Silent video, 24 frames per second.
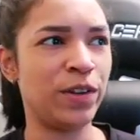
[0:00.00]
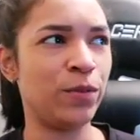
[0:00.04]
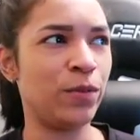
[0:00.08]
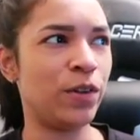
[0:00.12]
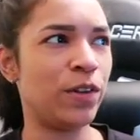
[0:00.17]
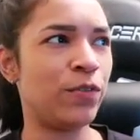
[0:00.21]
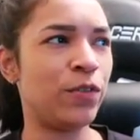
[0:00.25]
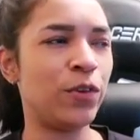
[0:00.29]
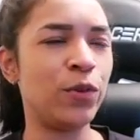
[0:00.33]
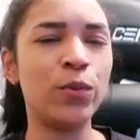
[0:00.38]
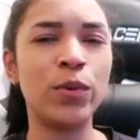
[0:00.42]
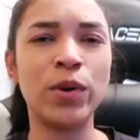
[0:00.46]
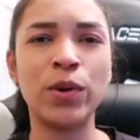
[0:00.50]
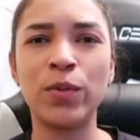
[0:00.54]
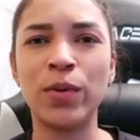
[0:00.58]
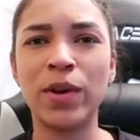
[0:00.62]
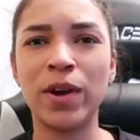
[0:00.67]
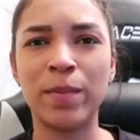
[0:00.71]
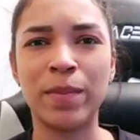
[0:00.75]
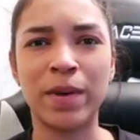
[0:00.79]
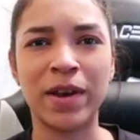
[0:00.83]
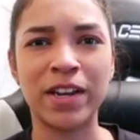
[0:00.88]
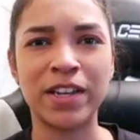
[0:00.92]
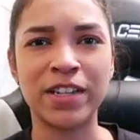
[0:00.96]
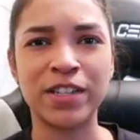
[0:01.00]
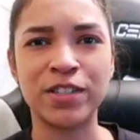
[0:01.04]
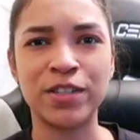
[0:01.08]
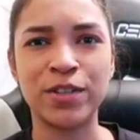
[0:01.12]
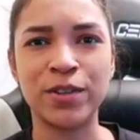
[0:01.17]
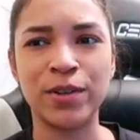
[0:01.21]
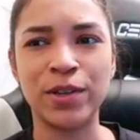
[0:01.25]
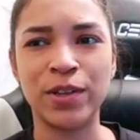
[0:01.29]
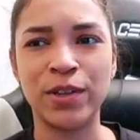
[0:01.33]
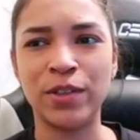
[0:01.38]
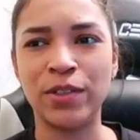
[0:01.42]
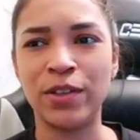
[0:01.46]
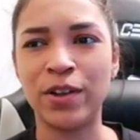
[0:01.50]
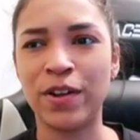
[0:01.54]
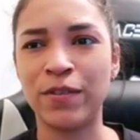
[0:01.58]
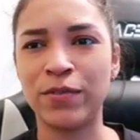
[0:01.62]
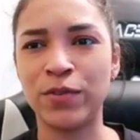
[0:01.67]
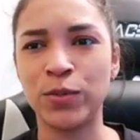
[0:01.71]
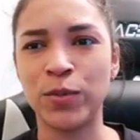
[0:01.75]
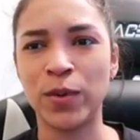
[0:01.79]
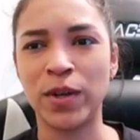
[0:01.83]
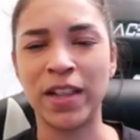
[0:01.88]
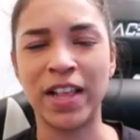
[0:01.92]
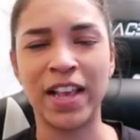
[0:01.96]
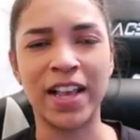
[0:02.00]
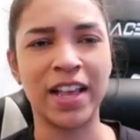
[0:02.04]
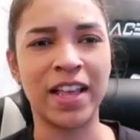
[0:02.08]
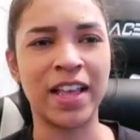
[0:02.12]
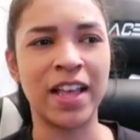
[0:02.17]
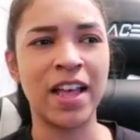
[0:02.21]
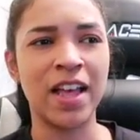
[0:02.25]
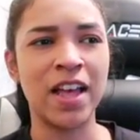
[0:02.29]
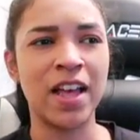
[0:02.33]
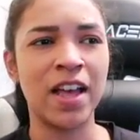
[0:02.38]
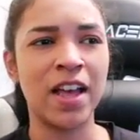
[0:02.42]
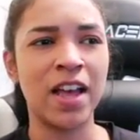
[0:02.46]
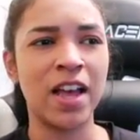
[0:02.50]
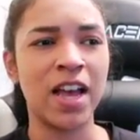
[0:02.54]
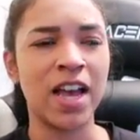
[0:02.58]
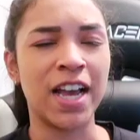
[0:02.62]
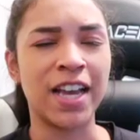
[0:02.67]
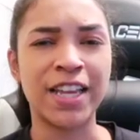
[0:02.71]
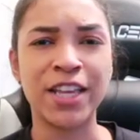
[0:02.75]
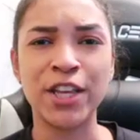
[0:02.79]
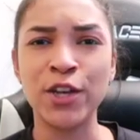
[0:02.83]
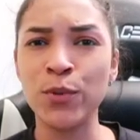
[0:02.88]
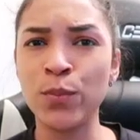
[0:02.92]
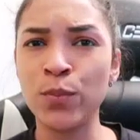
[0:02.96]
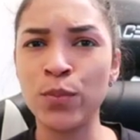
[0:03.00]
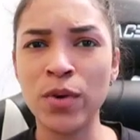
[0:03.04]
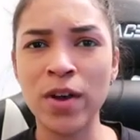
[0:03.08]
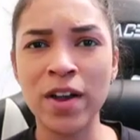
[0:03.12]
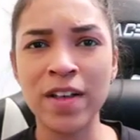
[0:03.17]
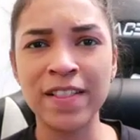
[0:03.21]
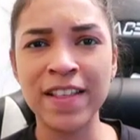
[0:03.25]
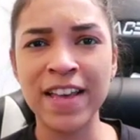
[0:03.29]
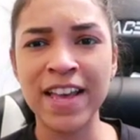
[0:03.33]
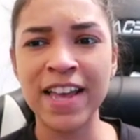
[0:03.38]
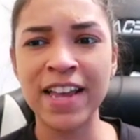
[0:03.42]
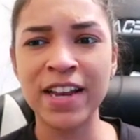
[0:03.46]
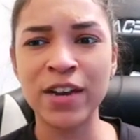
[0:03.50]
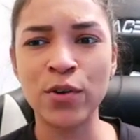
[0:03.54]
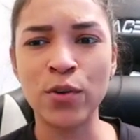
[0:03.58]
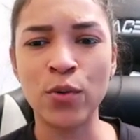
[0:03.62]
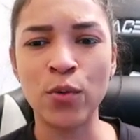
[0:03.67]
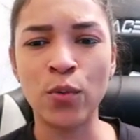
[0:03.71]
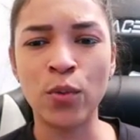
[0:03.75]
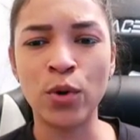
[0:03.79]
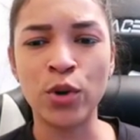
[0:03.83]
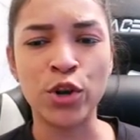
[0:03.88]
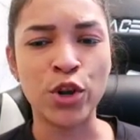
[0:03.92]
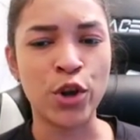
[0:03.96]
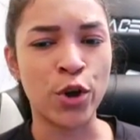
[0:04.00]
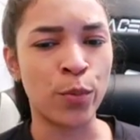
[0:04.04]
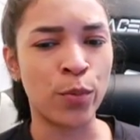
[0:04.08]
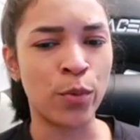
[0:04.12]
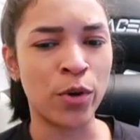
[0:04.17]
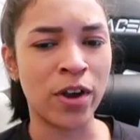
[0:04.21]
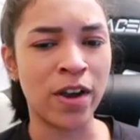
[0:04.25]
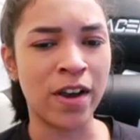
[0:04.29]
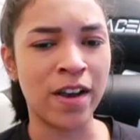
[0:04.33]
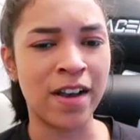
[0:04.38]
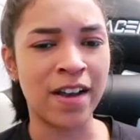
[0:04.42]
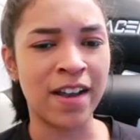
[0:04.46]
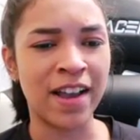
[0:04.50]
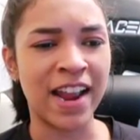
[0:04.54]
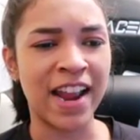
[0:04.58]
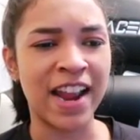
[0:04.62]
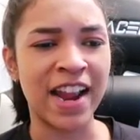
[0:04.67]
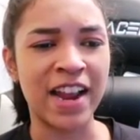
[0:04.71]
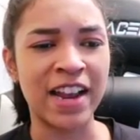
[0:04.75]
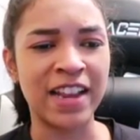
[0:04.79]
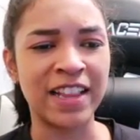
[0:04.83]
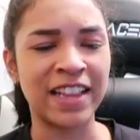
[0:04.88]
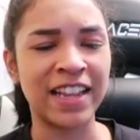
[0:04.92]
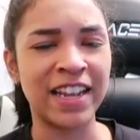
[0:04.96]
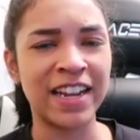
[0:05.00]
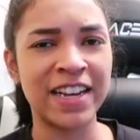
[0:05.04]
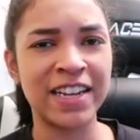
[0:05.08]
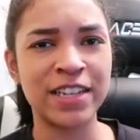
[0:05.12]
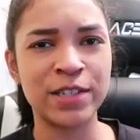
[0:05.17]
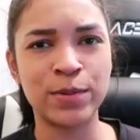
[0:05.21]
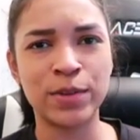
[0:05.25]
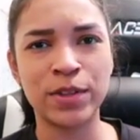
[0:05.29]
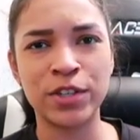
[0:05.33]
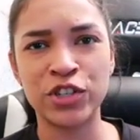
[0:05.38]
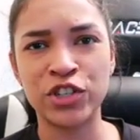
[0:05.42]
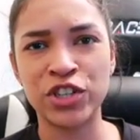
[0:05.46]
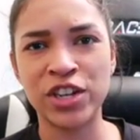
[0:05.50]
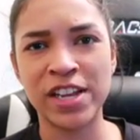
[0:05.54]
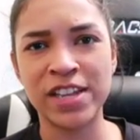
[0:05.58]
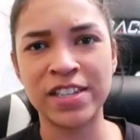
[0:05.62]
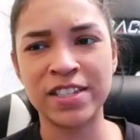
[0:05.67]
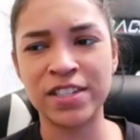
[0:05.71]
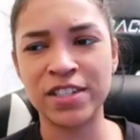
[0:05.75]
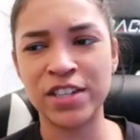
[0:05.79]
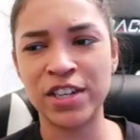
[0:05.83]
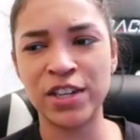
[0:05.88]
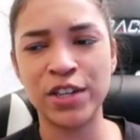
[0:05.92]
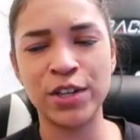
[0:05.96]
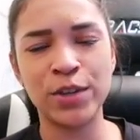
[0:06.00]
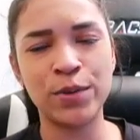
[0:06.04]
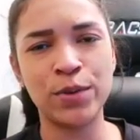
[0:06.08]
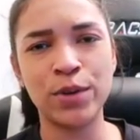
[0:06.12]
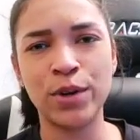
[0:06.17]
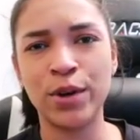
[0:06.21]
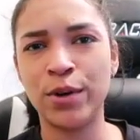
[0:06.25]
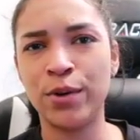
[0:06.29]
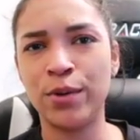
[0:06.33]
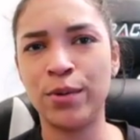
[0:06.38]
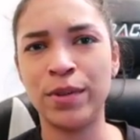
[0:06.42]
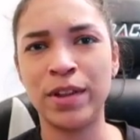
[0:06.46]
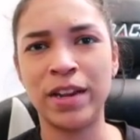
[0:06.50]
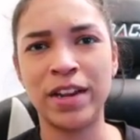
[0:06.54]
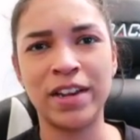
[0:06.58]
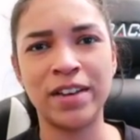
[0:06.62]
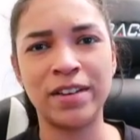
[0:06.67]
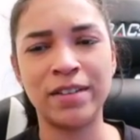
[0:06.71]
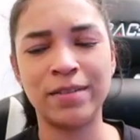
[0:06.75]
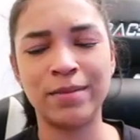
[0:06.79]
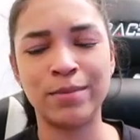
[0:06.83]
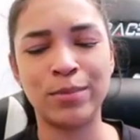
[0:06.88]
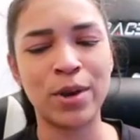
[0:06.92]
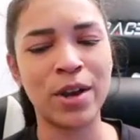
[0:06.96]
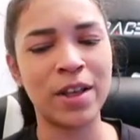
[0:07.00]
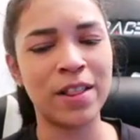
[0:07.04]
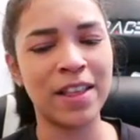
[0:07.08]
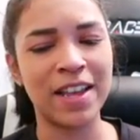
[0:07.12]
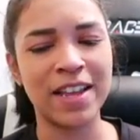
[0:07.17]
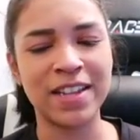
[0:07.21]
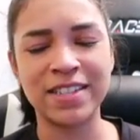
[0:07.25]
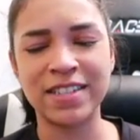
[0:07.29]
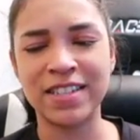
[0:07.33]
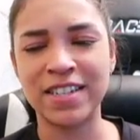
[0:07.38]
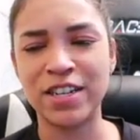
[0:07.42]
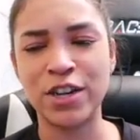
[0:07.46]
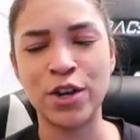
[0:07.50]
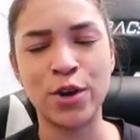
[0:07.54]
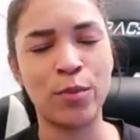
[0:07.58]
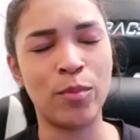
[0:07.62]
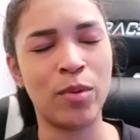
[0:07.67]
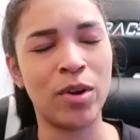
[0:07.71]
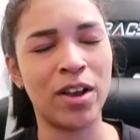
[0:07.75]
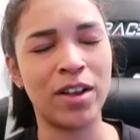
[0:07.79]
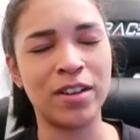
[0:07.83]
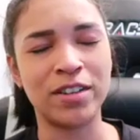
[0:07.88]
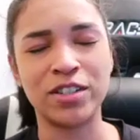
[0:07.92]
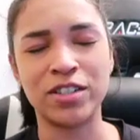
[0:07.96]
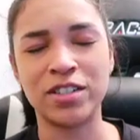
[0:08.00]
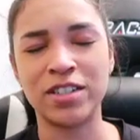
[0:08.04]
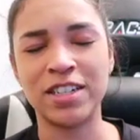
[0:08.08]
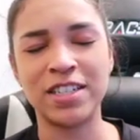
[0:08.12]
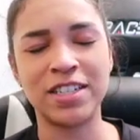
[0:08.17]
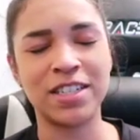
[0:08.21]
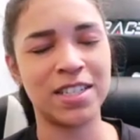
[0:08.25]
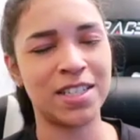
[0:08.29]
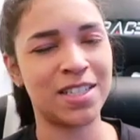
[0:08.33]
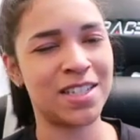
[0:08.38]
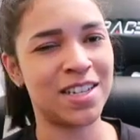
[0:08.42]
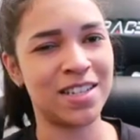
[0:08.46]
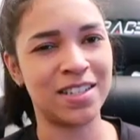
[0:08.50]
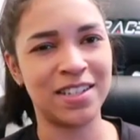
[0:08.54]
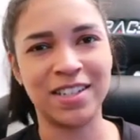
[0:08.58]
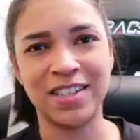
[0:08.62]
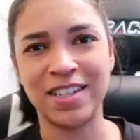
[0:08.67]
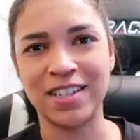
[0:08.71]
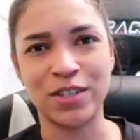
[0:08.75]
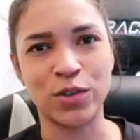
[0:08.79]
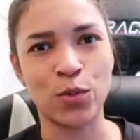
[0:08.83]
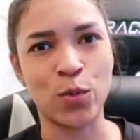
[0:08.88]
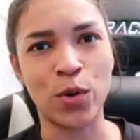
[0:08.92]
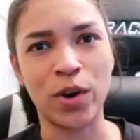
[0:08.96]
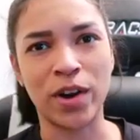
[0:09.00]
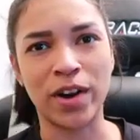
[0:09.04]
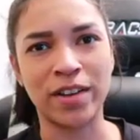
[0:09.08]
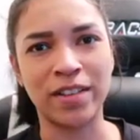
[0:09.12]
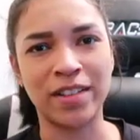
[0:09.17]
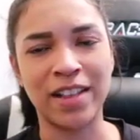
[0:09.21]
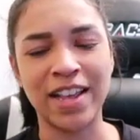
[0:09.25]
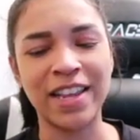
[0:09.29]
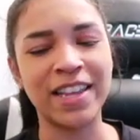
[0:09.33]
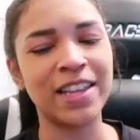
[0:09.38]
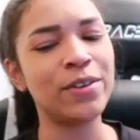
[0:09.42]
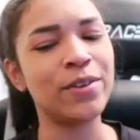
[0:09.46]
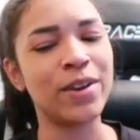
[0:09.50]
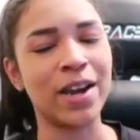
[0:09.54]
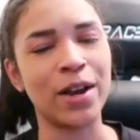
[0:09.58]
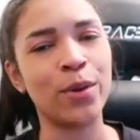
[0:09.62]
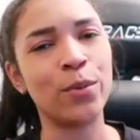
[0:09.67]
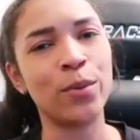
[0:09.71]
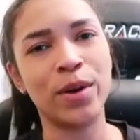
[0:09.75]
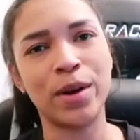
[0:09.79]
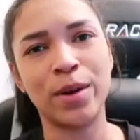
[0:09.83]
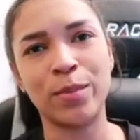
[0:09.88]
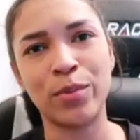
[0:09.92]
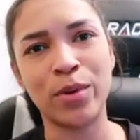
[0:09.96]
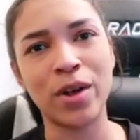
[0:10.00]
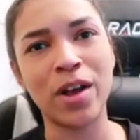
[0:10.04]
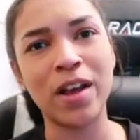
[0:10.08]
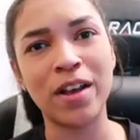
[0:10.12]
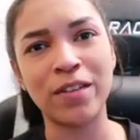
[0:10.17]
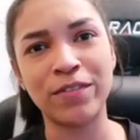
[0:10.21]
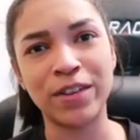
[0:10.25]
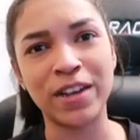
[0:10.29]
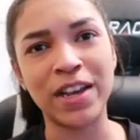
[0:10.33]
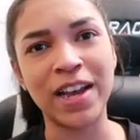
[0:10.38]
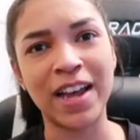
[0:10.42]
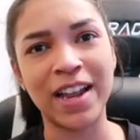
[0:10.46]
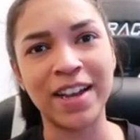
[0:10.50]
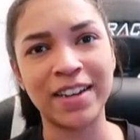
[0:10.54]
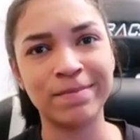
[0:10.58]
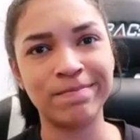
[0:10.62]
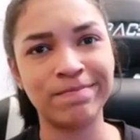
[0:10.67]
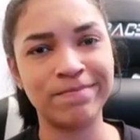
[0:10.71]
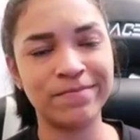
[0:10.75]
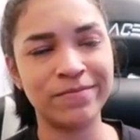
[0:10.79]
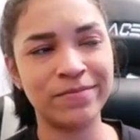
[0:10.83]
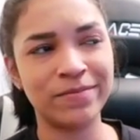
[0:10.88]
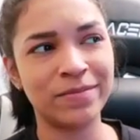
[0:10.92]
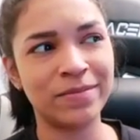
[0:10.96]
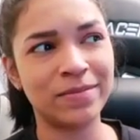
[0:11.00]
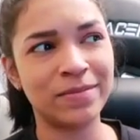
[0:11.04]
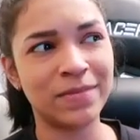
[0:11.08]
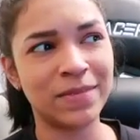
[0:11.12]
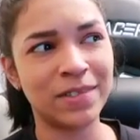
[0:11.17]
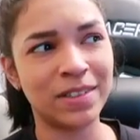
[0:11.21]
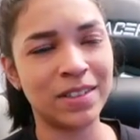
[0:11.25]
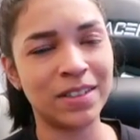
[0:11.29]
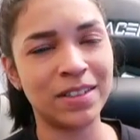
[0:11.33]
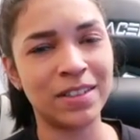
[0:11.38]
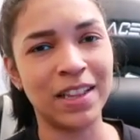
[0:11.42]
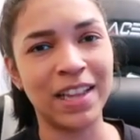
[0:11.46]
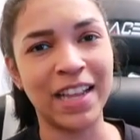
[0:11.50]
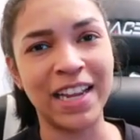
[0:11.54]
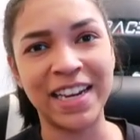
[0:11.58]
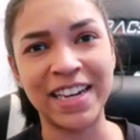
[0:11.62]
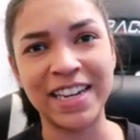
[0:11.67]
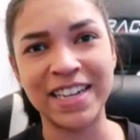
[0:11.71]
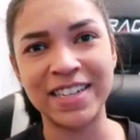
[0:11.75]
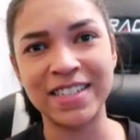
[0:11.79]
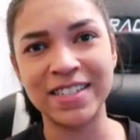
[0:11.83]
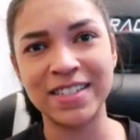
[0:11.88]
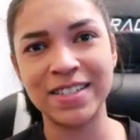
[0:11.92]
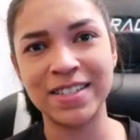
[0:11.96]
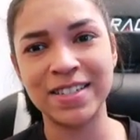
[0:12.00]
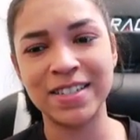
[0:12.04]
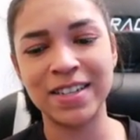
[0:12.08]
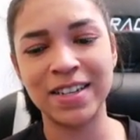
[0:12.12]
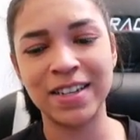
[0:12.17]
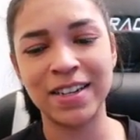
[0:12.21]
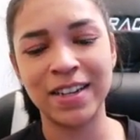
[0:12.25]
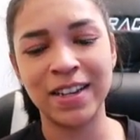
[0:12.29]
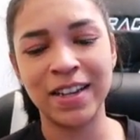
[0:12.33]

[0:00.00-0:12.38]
if you want to wear a bodysuit, you either have to wear like a cute bralette or no bra. And ladies with a chest, you know that bralettes and no bra it just doesn't work. Like, you gotta wear a bra if you got ladies.